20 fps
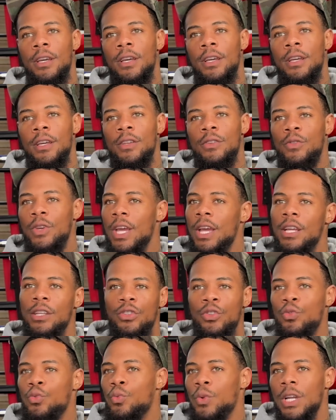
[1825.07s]
You can't
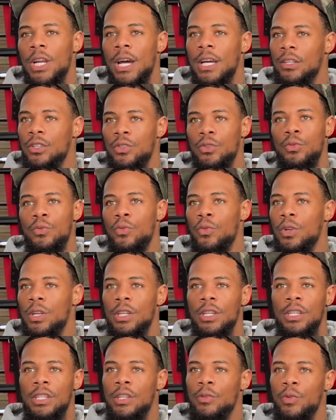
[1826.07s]
do what I do on
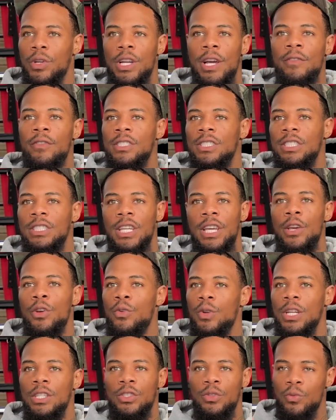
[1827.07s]
whatever scale
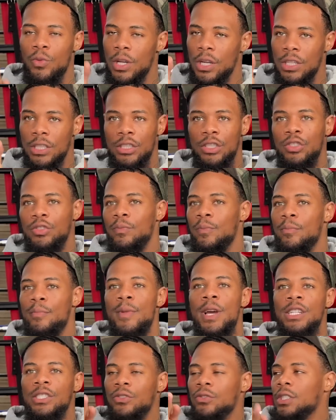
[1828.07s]
that you want to
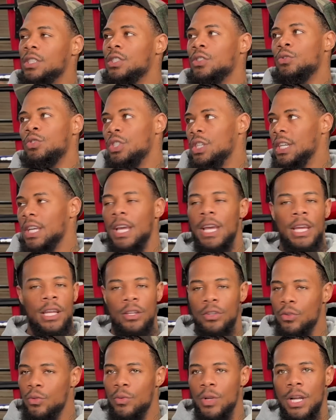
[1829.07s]
measure it to. You can't
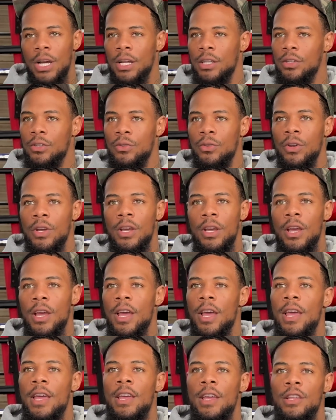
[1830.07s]
do what I do,
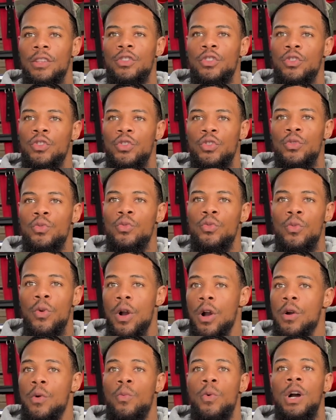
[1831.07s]
and you
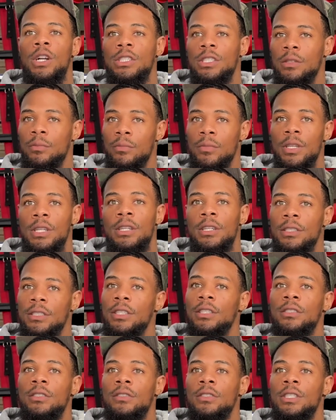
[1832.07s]
are watching me.
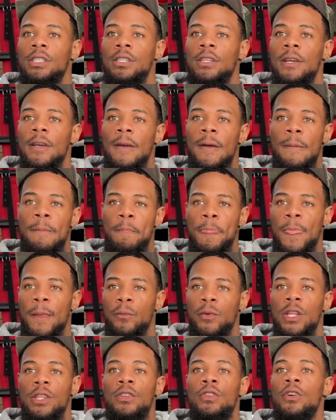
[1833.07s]
Essentially,
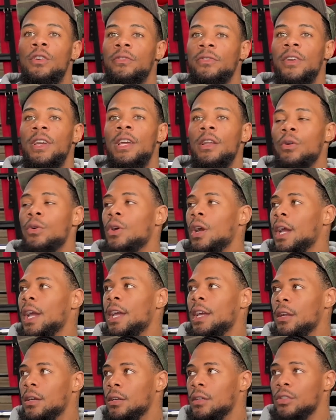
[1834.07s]
whether you're a fan or a
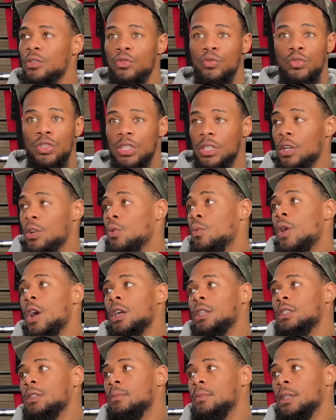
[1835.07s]
hater, you're still
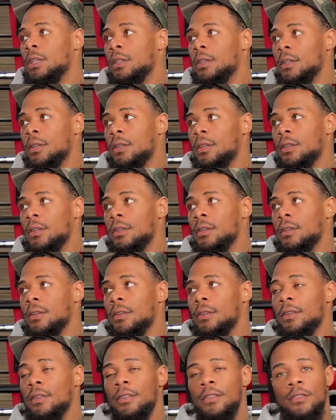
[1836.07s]
watching me.
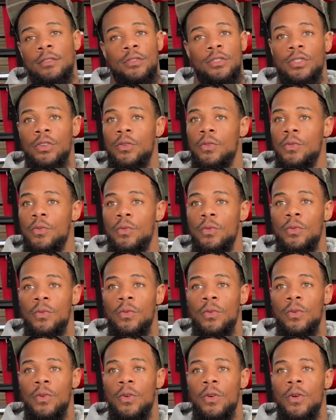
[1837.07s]
So
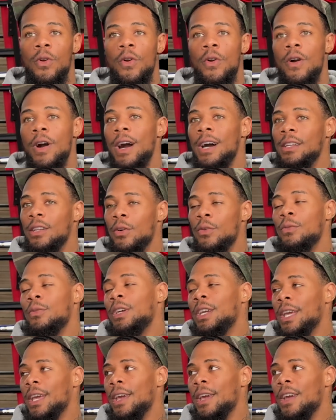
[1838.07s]
I don't
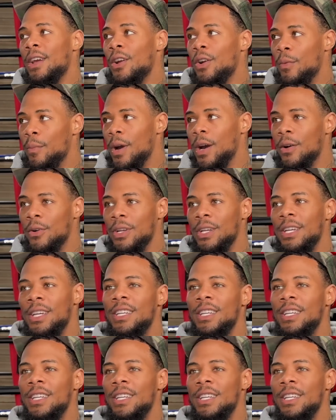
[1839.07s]
care about it.